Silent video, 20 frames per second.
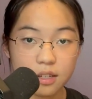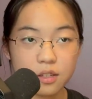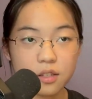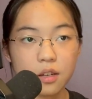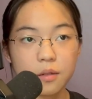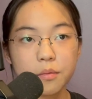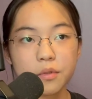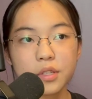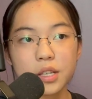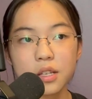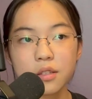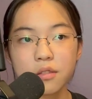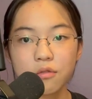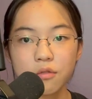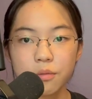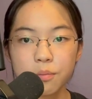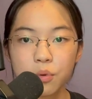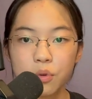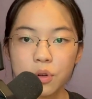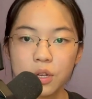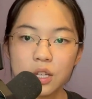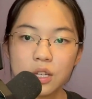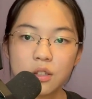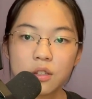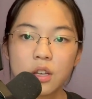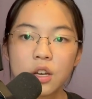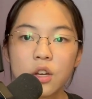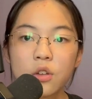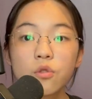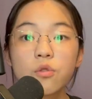it's almost as if you're pointing
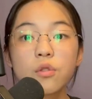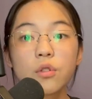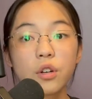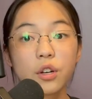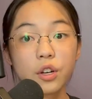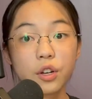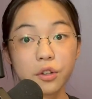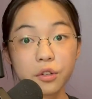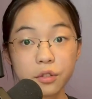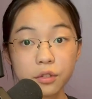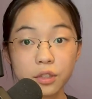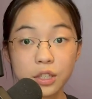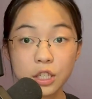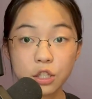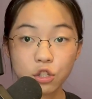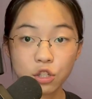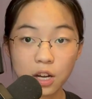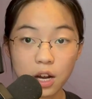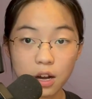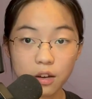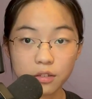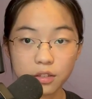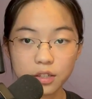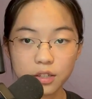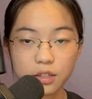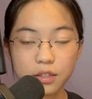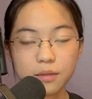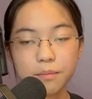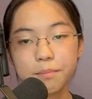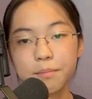to your early
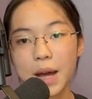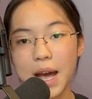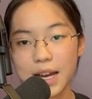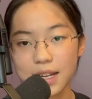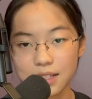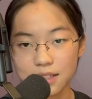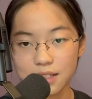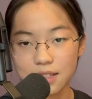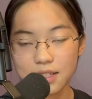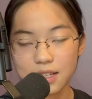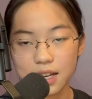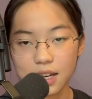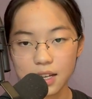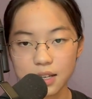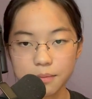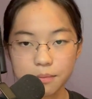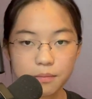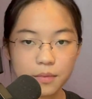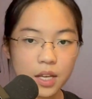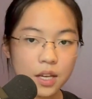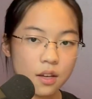childhood, back in the time.